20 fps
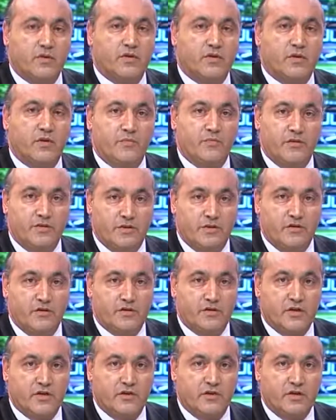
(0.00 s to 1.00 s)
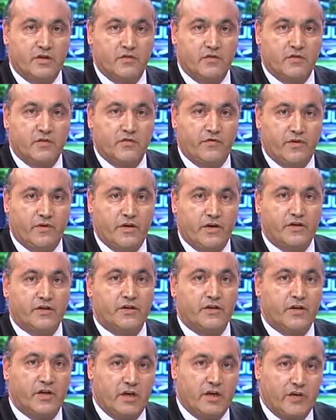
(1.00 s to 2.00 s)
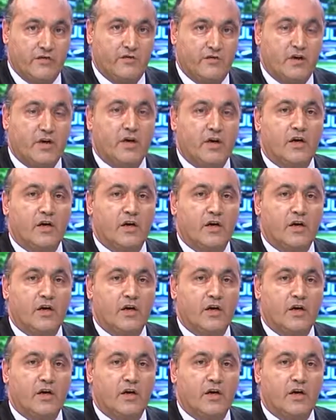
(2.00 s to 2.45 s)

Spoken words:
and I am the General Secretary of the Federation. I have